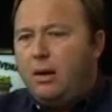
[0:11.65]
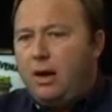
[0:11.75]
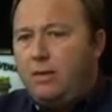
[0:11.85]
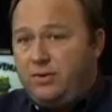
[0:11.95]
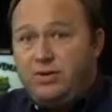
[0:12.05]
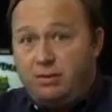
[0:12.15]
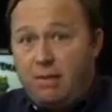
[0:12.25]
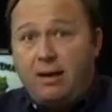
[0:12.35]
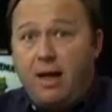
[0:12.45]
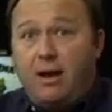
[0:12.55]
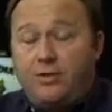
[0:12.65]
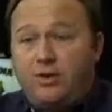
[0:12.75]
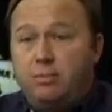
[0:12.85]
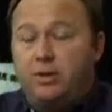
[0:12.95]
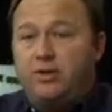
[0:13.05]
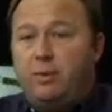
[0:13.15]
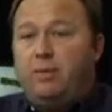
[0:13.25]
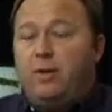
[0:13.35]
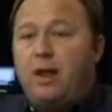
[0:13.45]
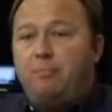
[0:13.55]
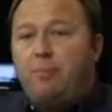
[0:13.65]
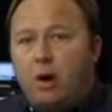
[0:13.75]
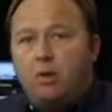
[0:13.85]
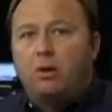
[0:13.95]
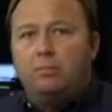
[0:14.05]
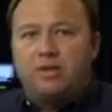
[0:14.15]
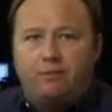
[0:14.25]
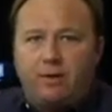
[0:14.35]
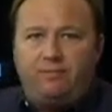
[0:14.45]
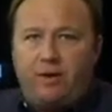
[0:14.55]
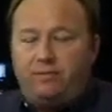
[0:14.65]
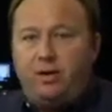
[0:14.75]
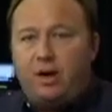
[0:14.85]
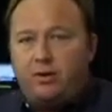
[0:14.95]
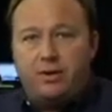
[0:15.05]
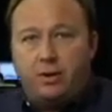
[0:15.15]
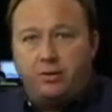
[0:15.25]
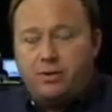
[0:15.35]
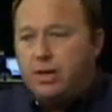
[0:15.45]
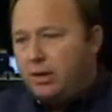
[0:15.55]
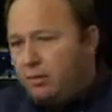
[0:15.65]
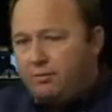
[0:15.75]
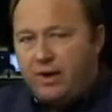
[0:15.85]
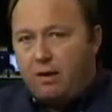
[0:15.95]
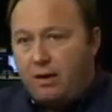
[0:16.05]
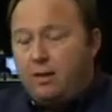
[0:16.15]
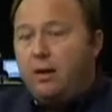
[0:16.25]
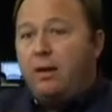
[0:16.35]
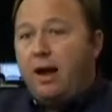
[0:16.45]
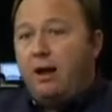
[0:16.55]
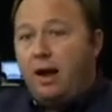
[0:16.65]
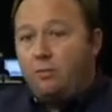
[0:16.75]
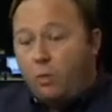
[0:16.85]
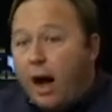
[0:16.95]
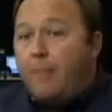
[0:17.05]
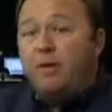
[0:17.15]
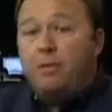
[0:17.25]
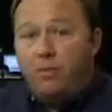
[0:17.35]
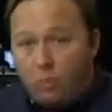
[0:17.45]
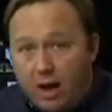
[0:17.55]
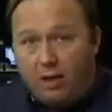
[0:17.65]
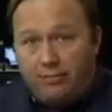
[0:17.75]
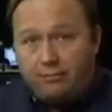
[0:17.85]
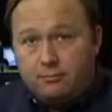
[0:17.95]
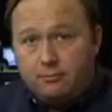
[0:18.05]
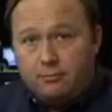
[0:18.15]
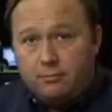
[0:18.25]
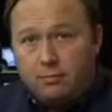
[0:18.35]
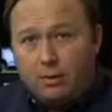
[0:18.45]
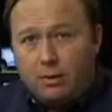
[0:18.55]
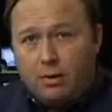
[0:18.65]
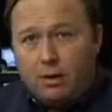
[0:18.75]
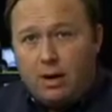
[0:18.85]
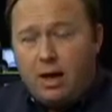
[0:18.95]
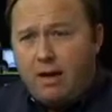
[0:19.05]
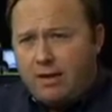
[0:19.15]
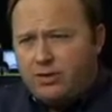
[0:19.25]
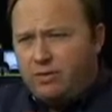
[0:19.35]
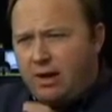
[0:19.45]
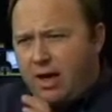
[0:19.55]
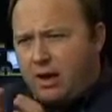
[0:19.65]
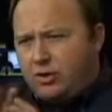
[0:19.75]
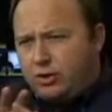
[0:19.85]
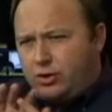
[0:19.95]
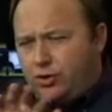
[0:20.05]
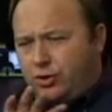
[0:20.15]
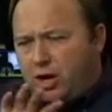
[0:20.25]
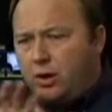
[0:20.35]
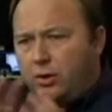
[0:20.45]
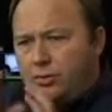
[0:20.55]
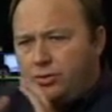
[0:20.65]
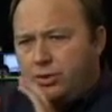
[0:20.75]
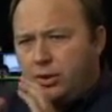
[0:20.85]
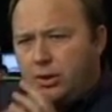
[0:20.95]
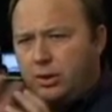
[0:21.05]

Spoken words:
And this is in mainline history books. They would then have pogroms every 50, 100 years, it varied, and rob them of the wealth. And so they kind of just chose